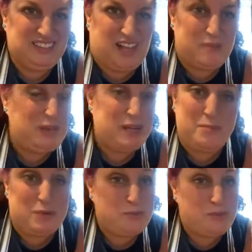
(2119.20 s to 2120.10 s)
I'm not
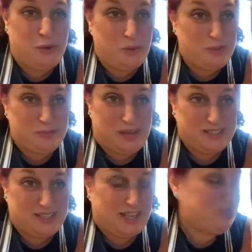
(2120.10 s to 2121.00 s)
on board with whole wheat
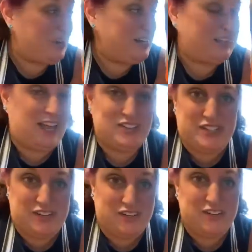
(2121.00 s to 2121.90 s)
matzah. I tried it last
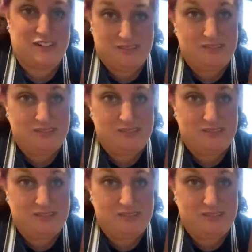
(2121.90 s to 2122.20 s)
year.